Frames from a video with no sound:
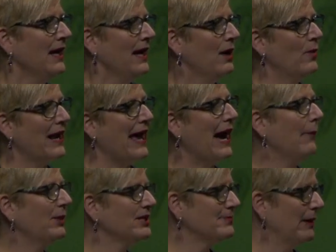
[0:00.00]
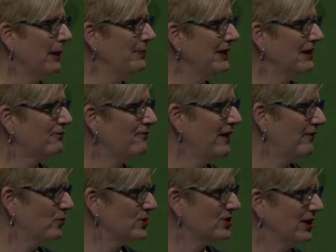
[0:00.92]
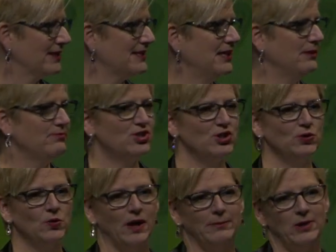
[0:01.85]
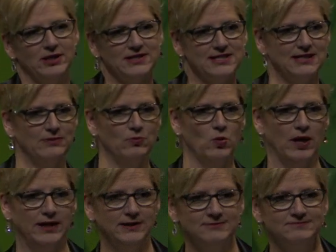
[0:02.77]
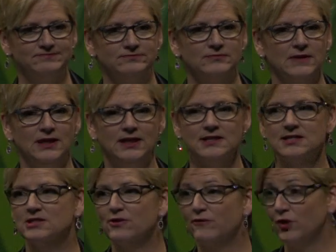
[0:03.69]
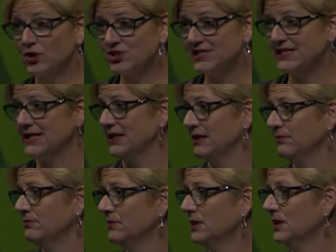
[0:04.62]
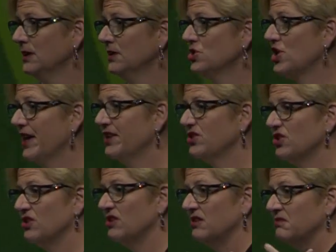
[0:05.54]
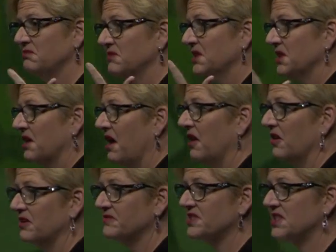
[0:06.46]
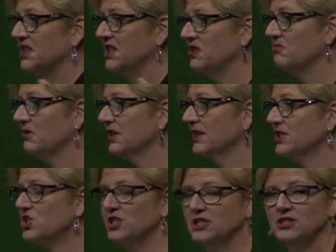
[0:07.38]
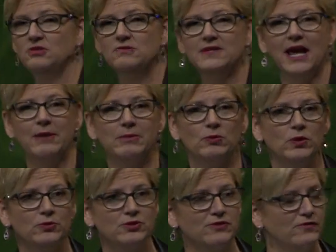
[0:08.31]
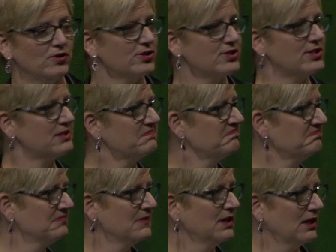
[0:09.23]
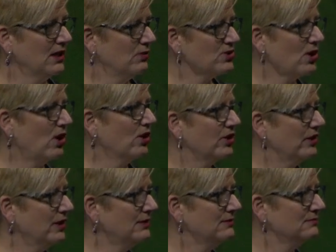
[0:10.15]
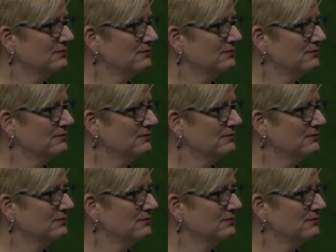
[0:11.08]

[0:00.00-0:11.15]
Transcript: And what happened is my BFF was on team 2, I'm on team 1. It's a diverse team, gender, color of skin, religion, you name it, we were diverse. It was all good.